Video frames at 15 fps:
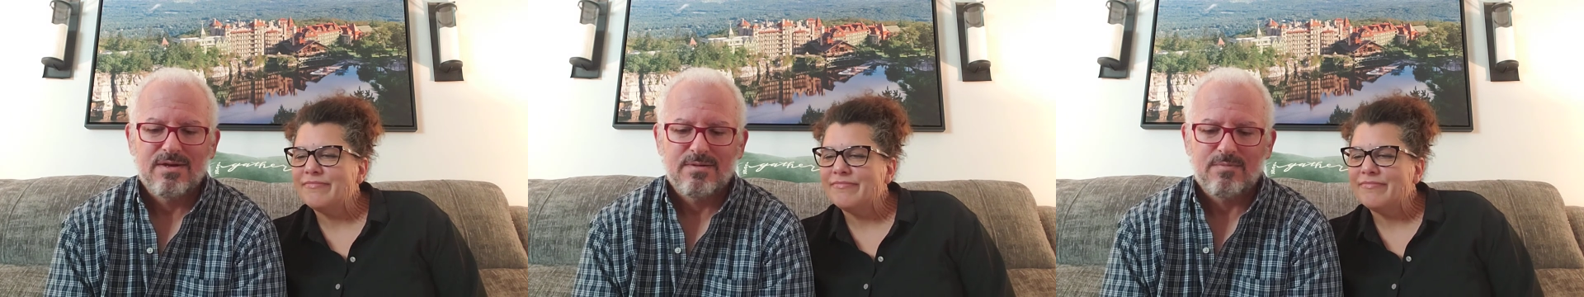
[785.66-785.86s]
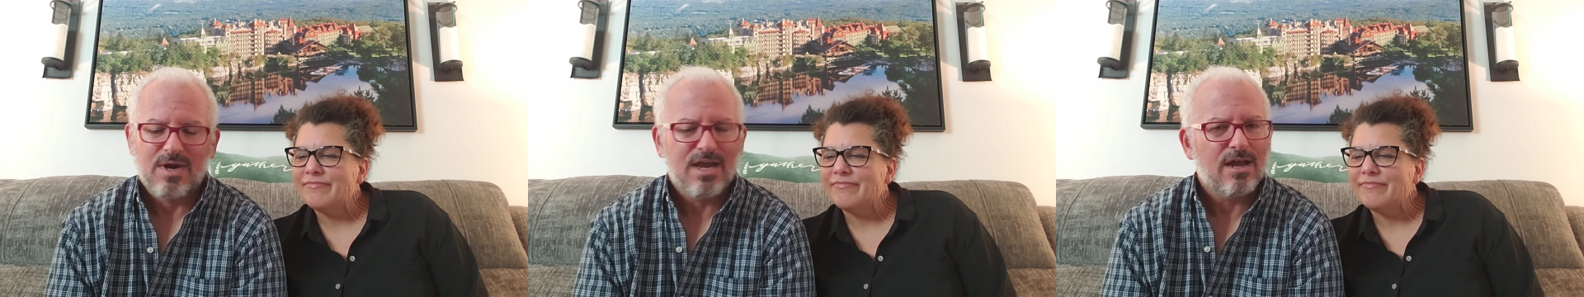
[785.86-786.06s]

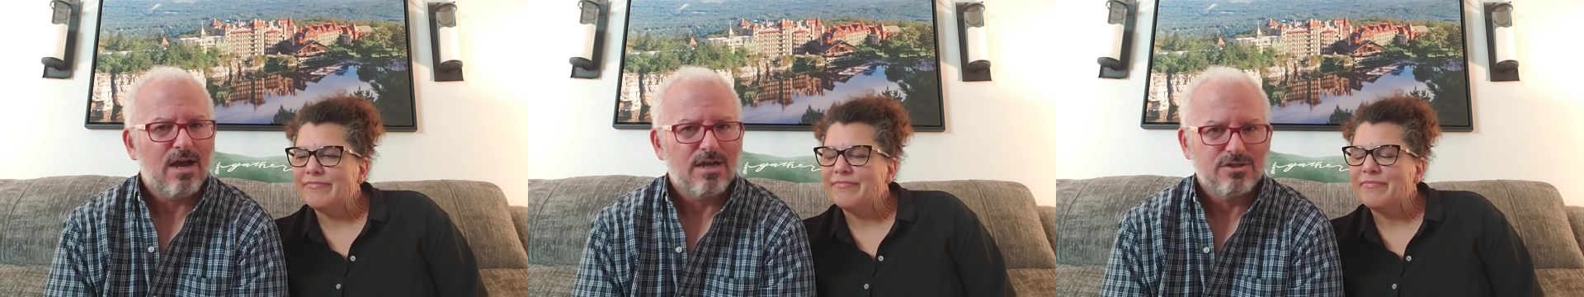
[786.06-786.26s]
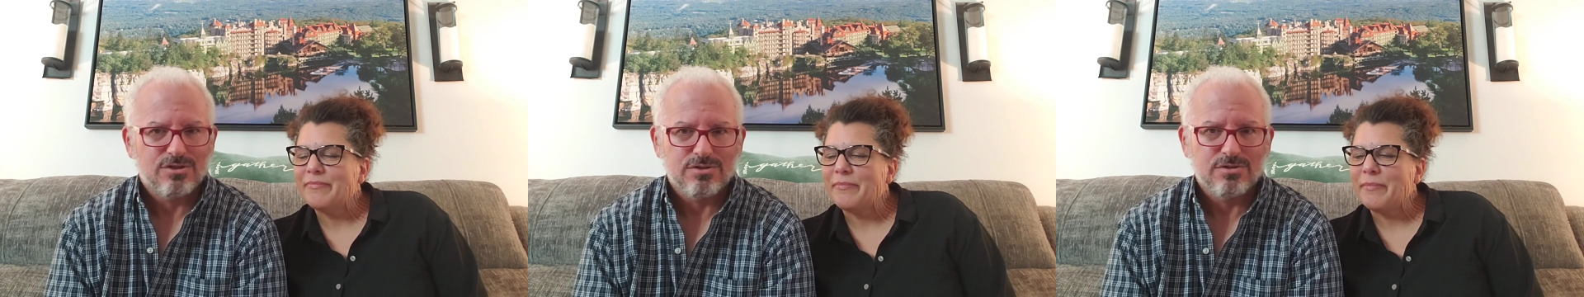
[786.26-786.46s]
Speaker 1: Maya
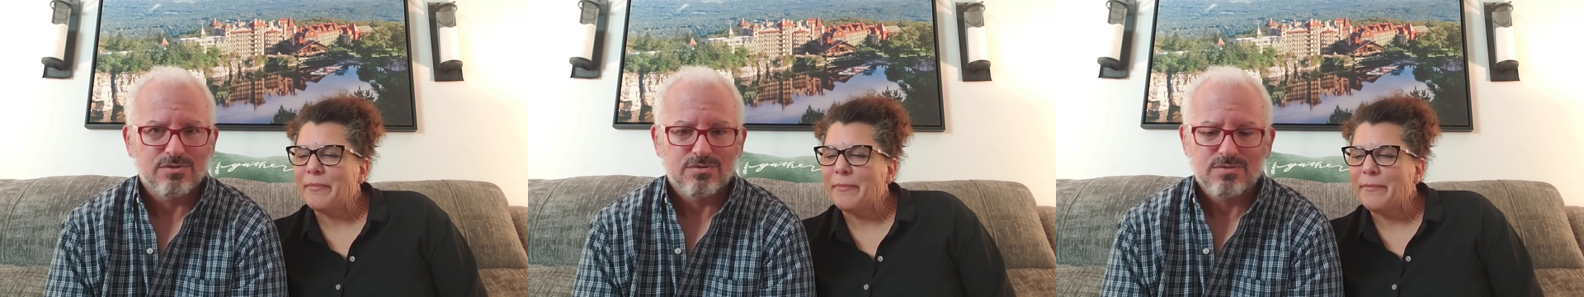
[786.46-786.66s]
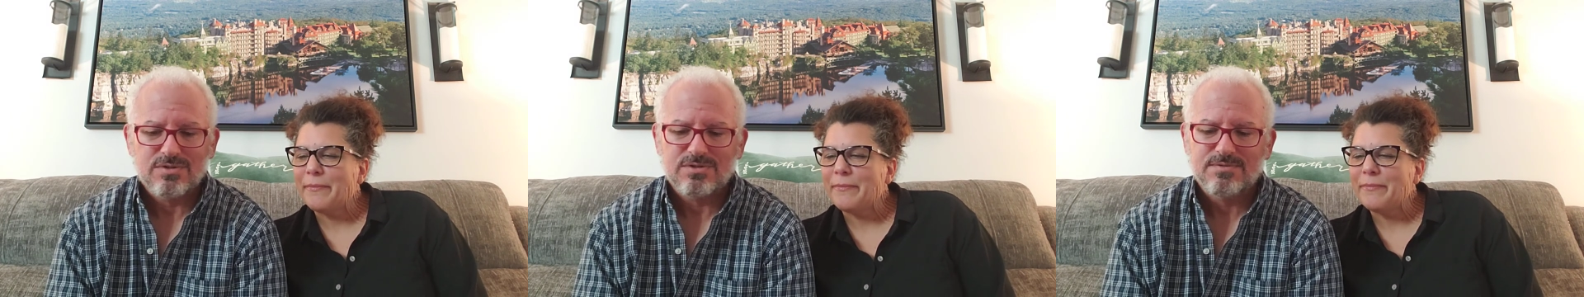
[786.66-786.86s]

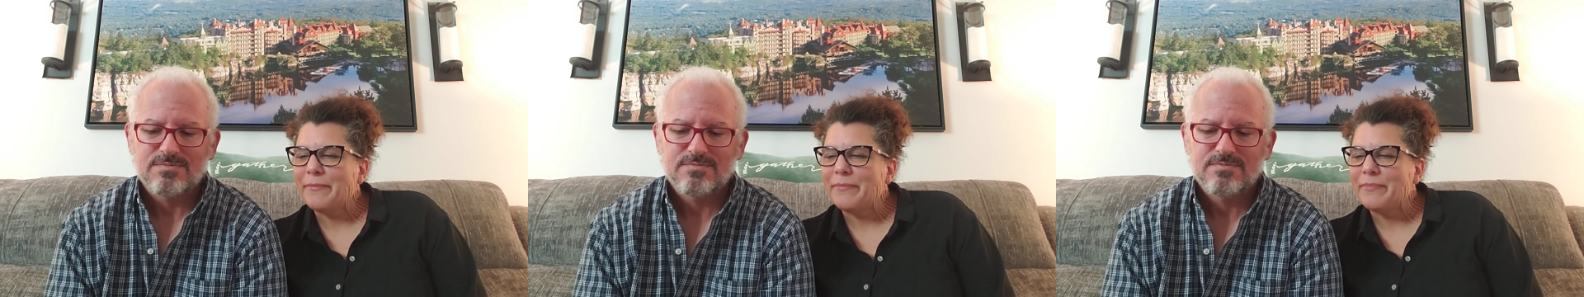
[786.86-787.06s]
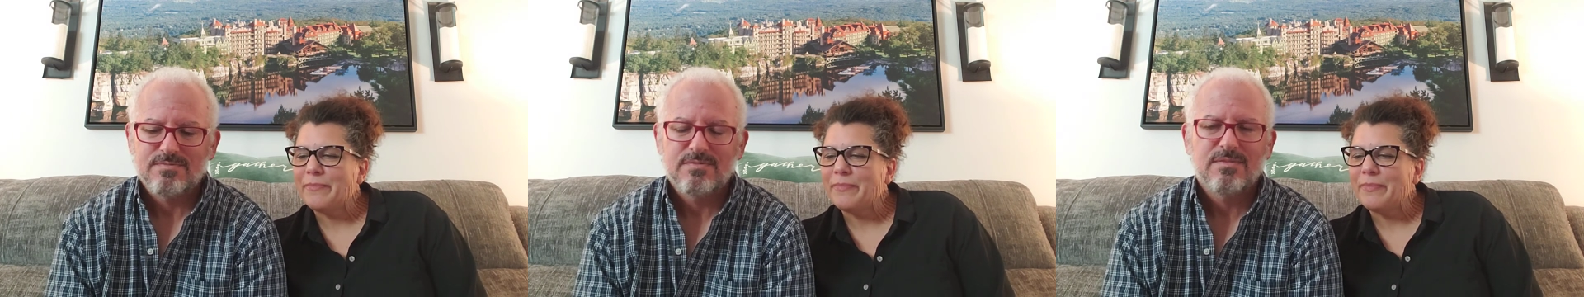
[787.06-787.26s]
Angelou's
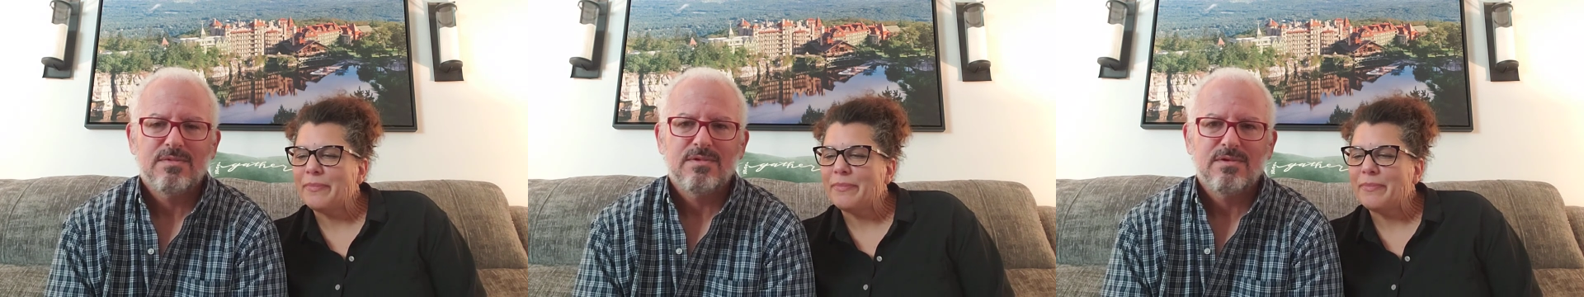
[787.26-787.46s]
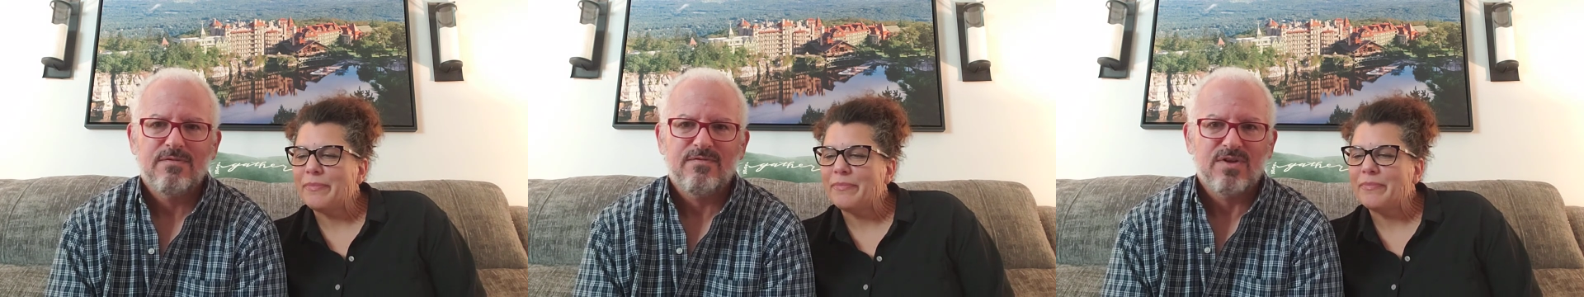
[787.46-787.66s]

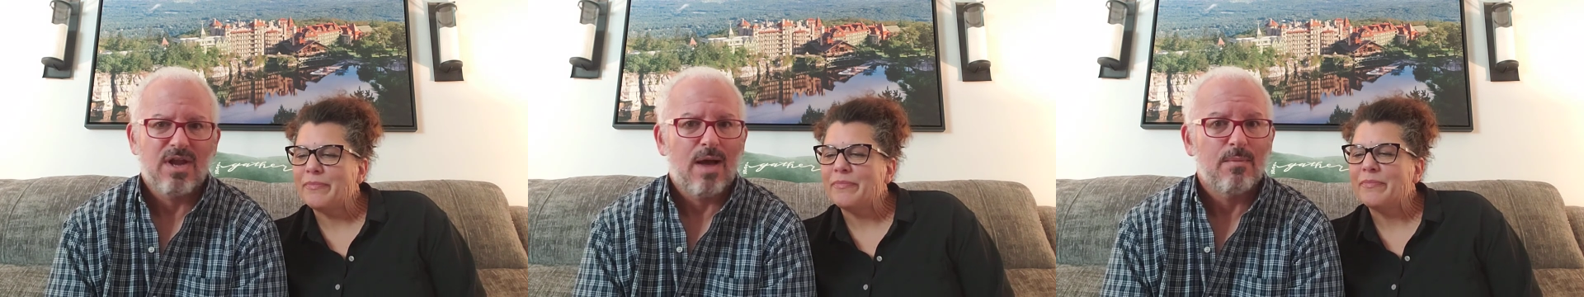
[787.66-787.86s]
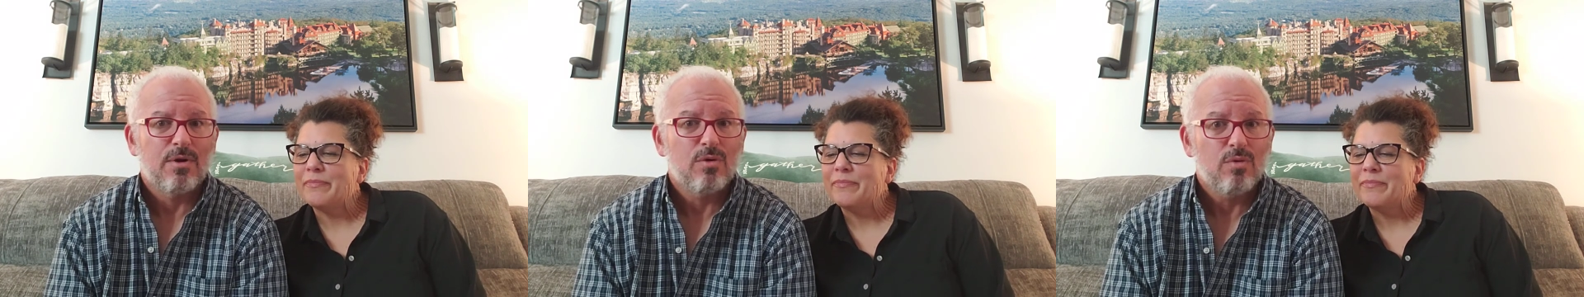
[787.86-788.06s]

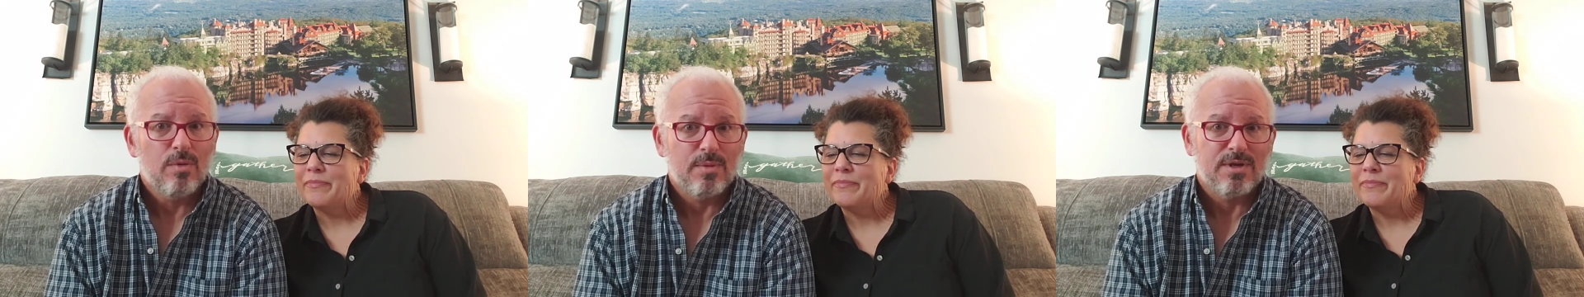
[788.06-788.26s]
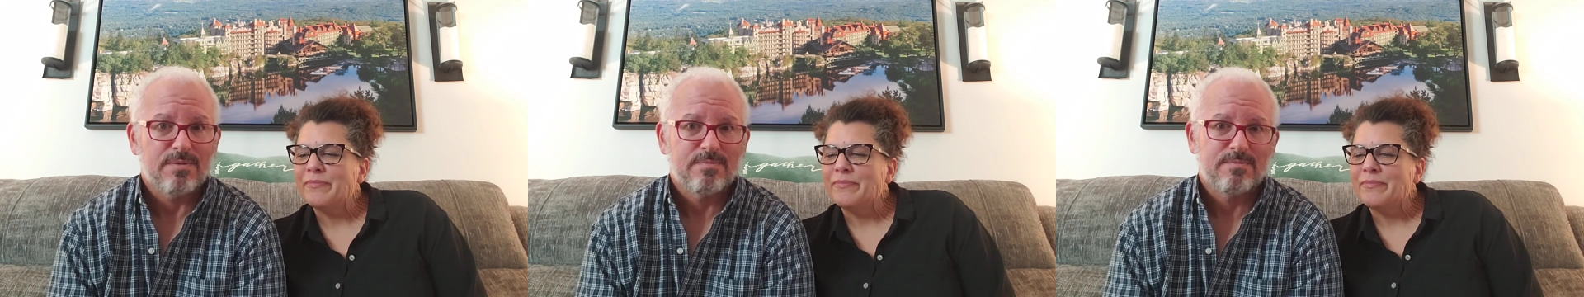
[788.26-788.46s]
Phenomenal
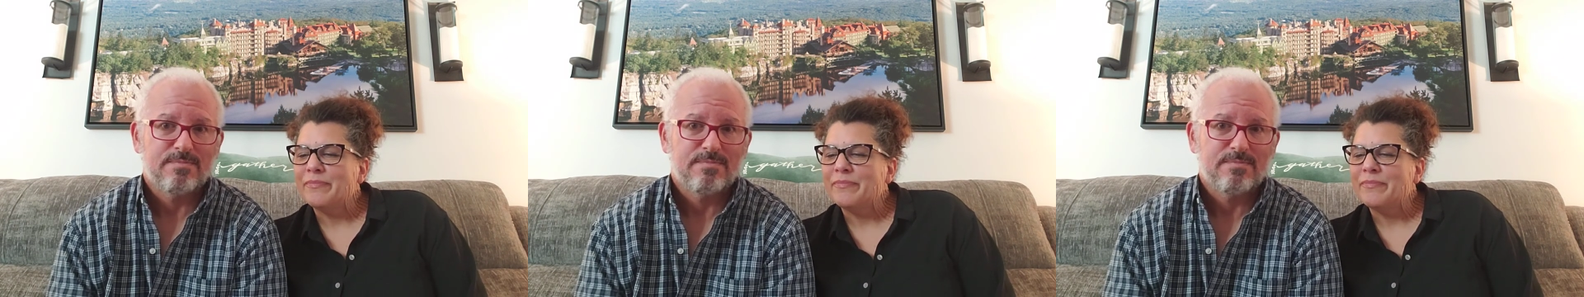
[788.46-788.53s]
Woman.